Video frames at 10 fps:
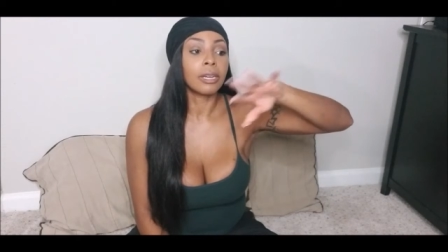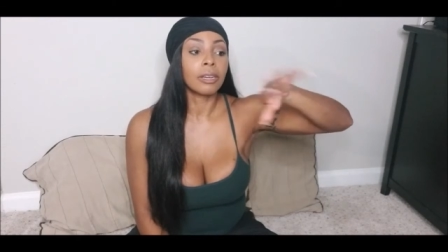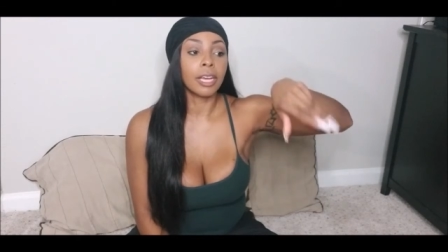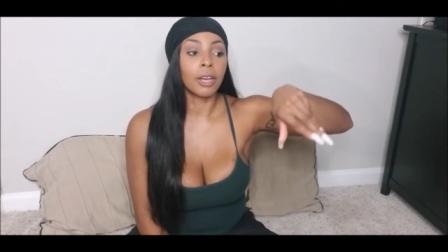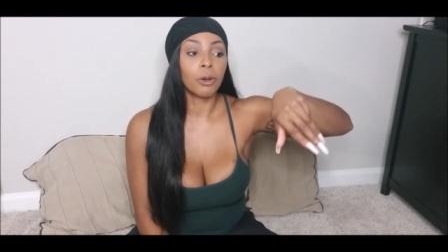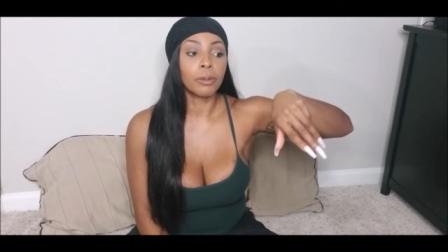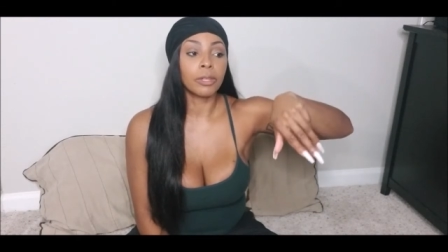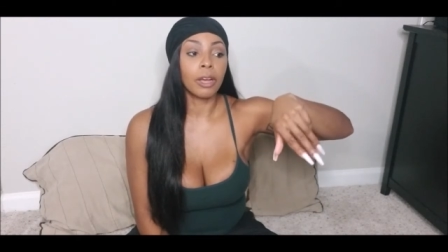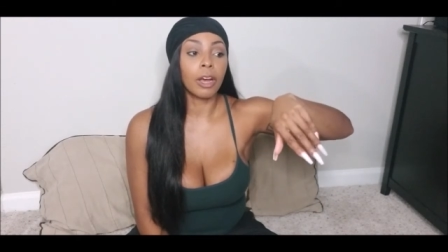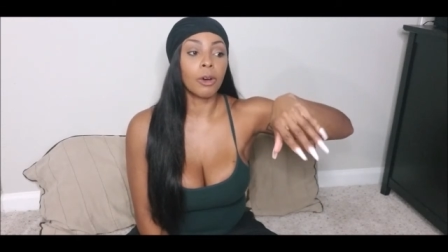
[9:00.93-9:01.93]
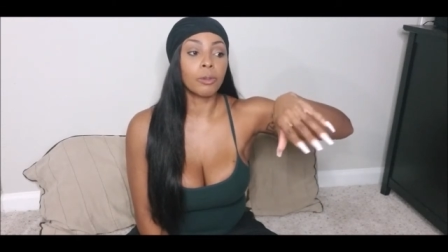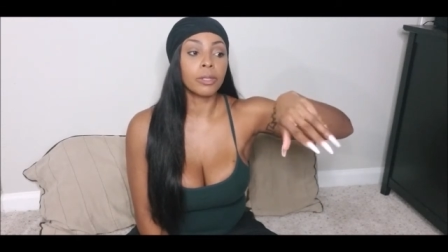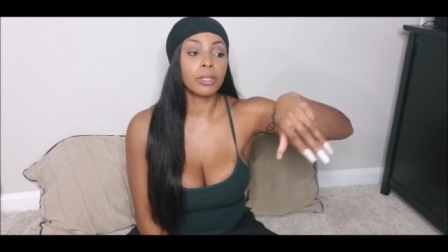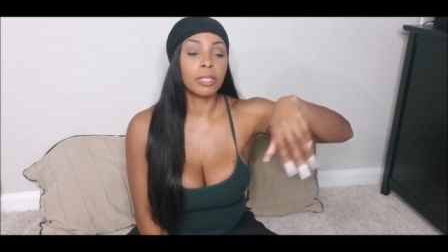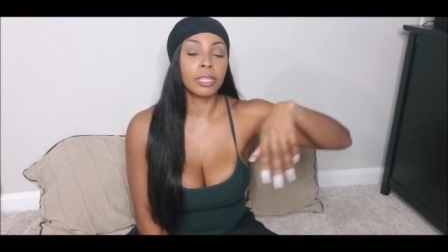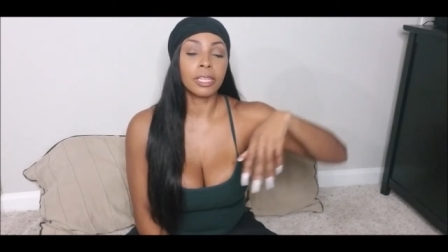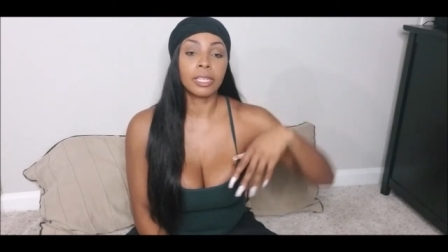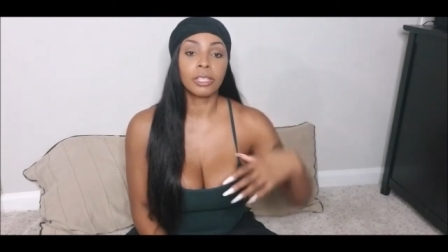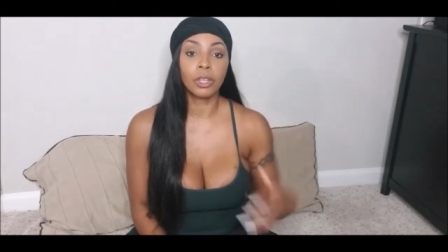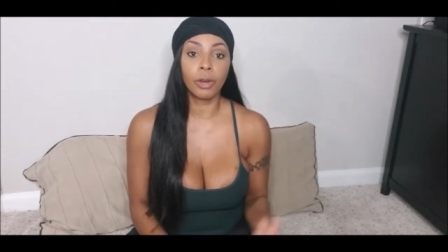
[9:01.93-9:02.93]
Okay, hope it, I hope it's done.
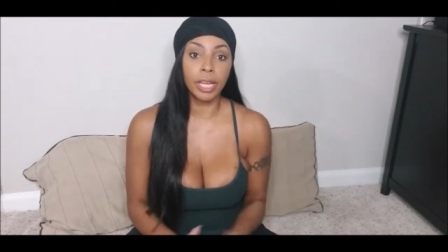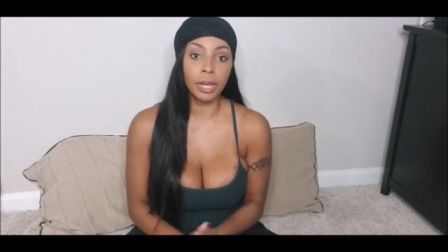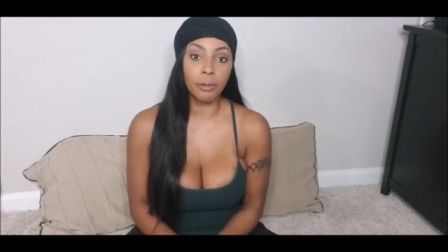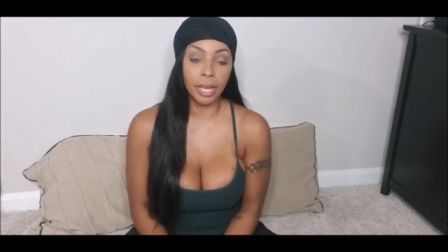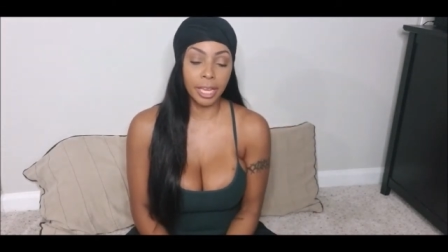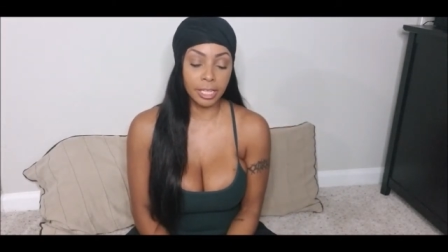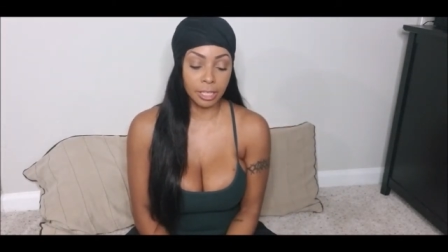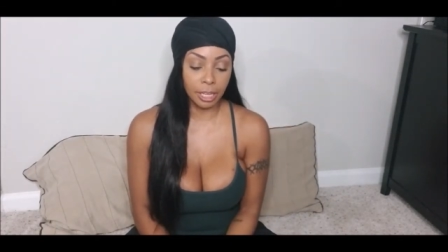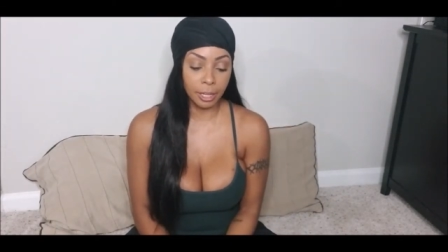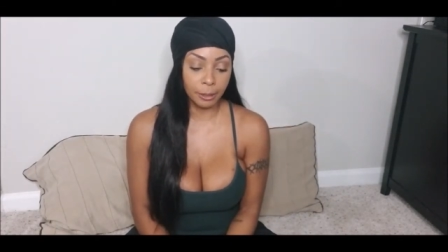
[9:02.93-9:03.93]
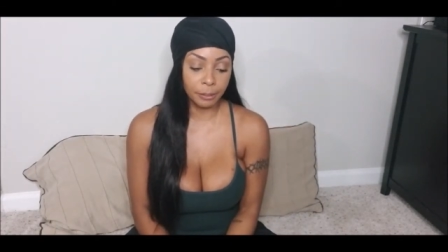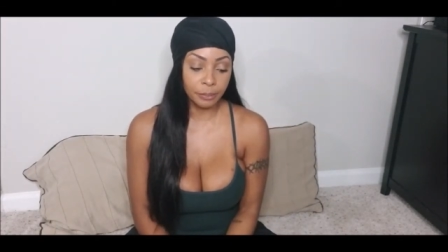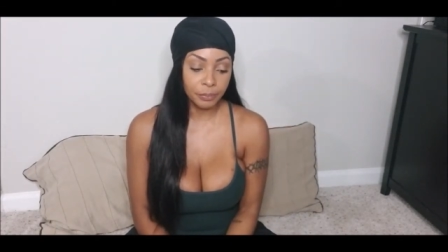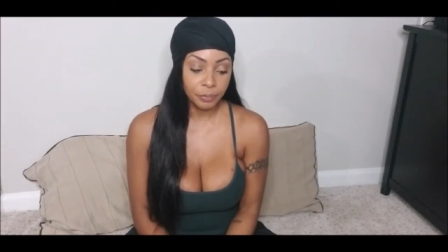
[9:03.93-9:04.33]
So anyways, um,